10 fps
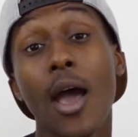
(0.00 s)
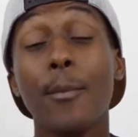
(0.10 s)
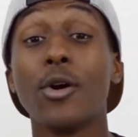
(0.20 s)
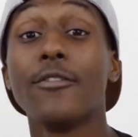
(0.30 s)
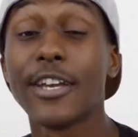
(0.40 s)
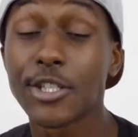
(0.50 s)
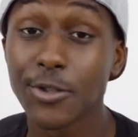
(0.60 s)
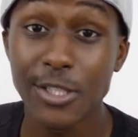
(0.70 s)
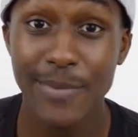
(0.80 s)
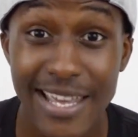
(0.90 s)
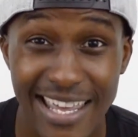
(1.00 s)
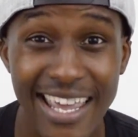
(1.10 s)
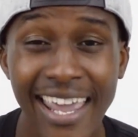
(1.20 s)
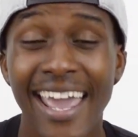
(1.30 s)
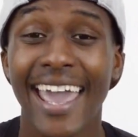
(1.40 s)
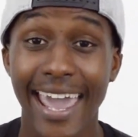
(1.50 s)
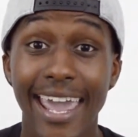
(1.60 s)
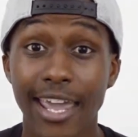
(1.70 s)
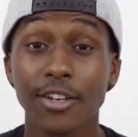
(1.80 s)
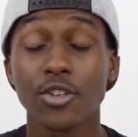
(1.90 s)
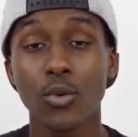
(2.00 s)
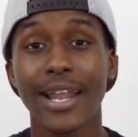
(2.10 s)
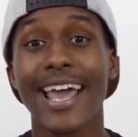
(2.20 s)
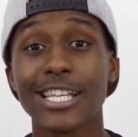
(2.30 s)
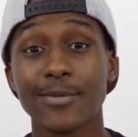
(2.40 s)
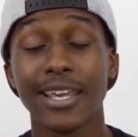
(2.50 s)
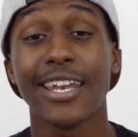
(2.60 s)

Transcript: motivational speaking, and you want to ask me